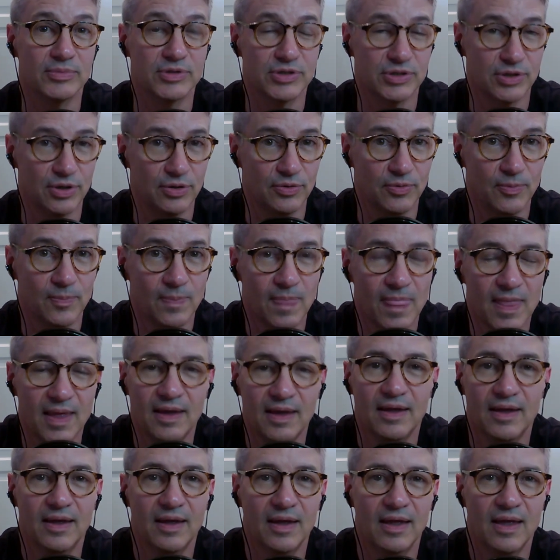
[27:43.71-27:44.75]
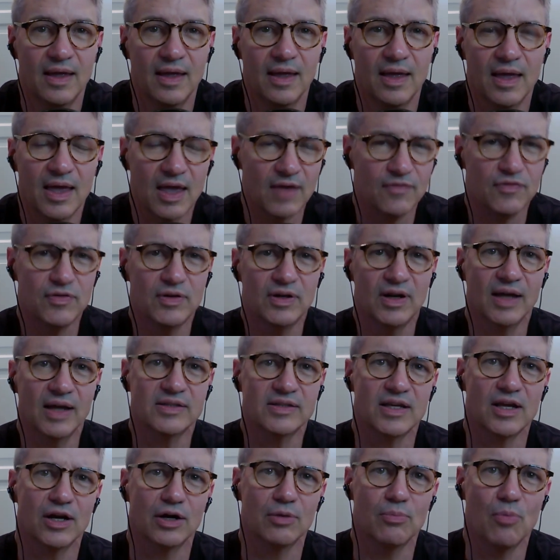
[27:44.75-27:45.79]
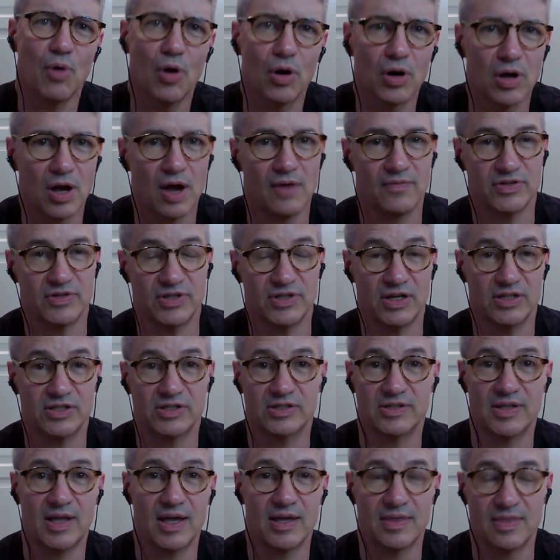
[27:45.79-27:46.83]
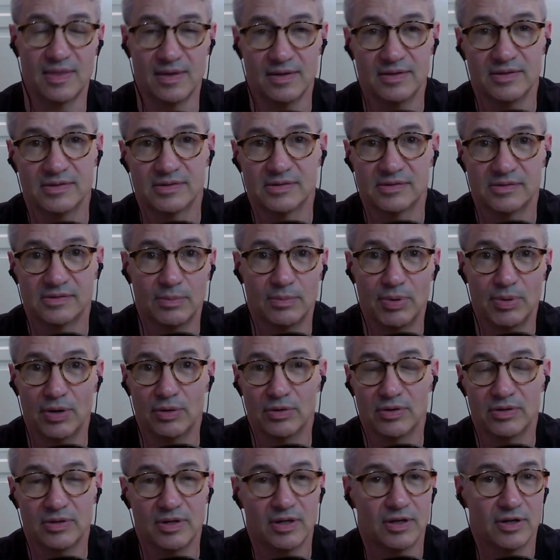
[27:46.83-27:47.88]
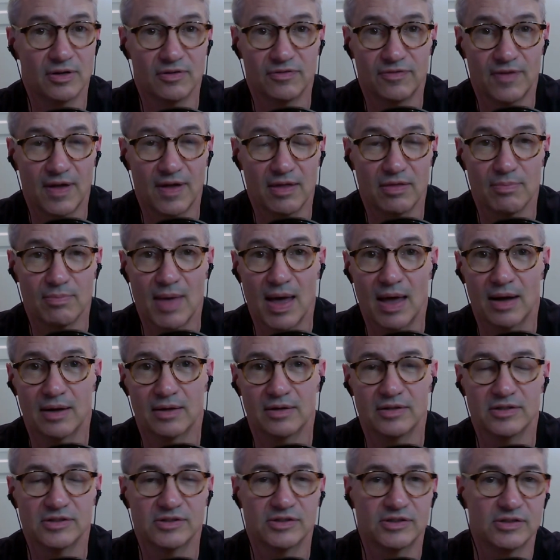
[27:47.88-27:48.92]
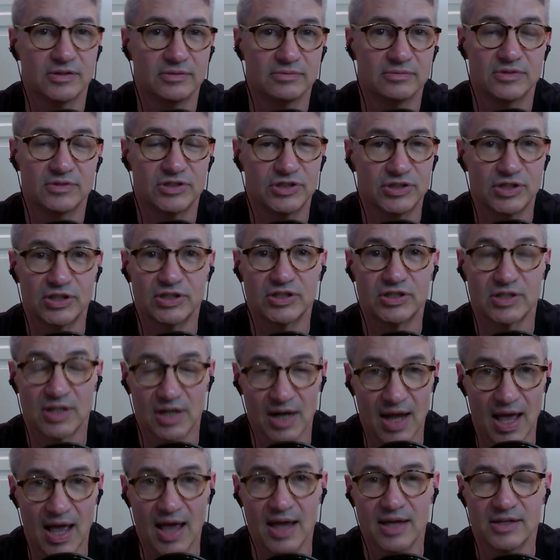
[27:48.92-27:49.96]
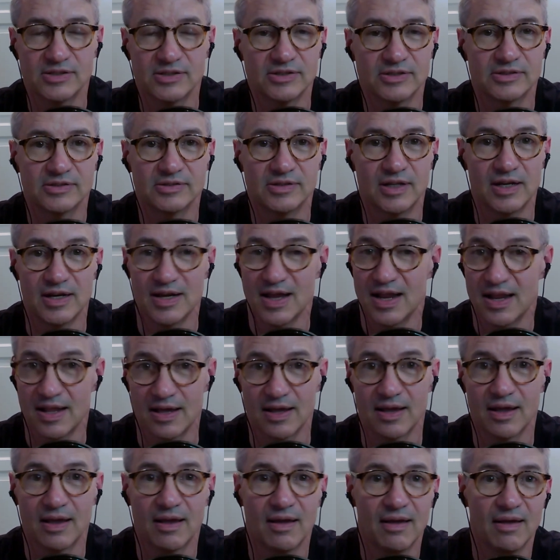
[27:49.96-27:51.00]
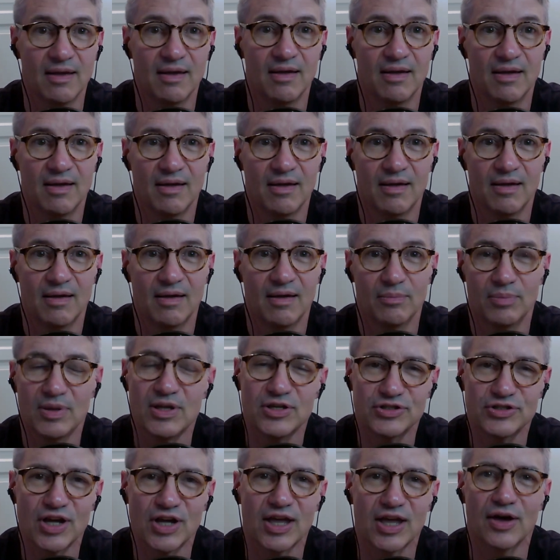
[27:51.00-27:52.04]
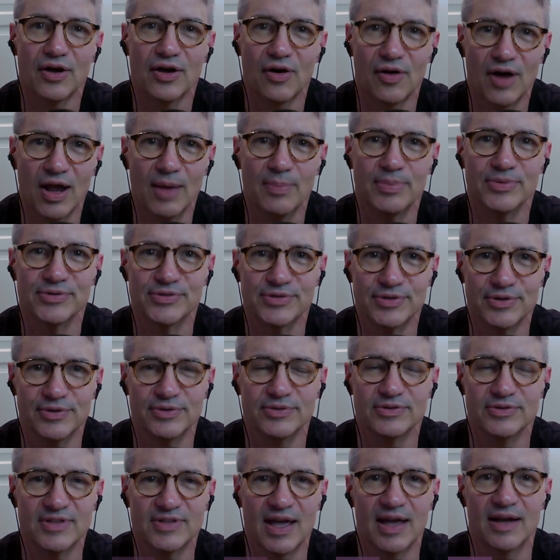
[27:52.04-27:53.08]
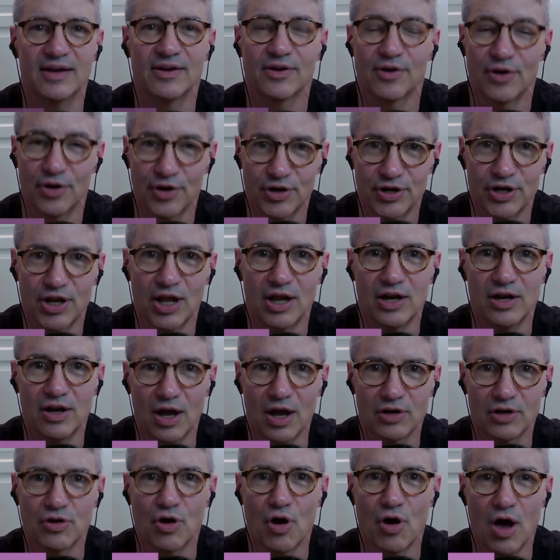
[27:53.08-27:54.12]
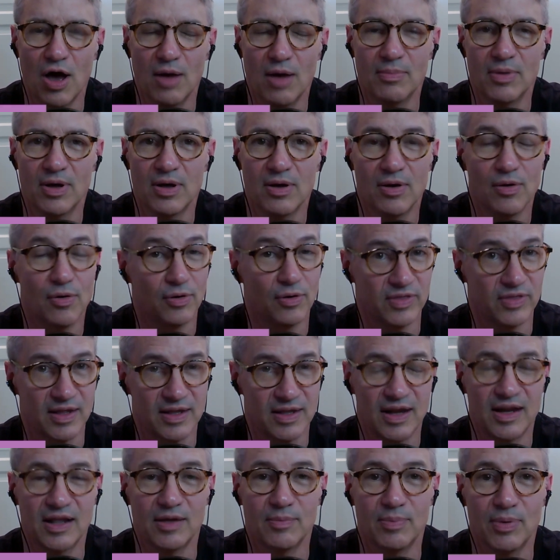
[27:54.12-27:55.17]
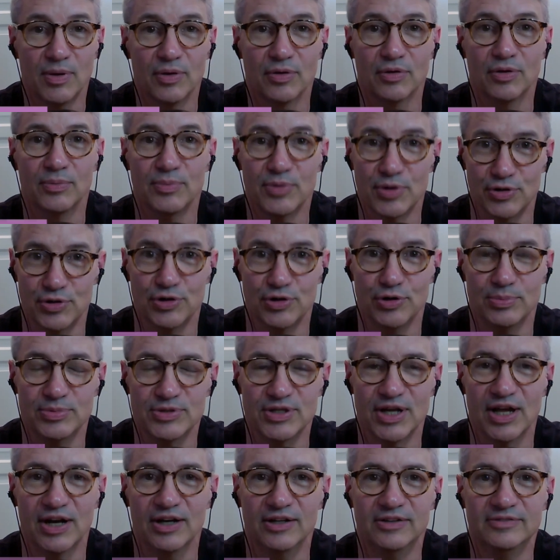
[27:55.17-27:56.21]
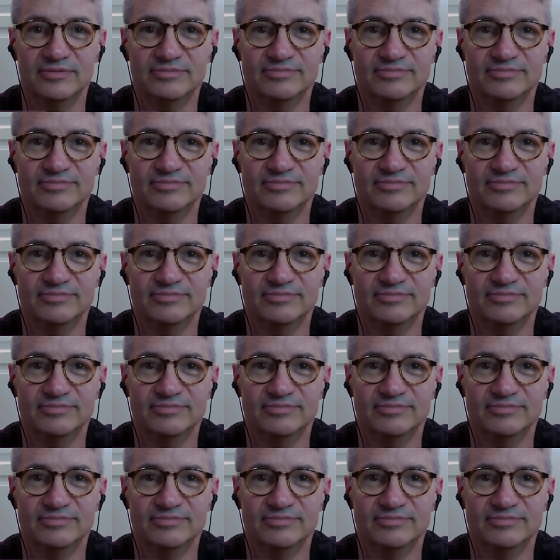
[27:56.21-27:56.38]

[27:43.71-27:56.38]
Show. If you'd like to hear more conversations like this about interfaith matters, stitched glass, and knitting, please check out our episodes at kirkdunn.com or the Knitting Pilgrim YouTube channel.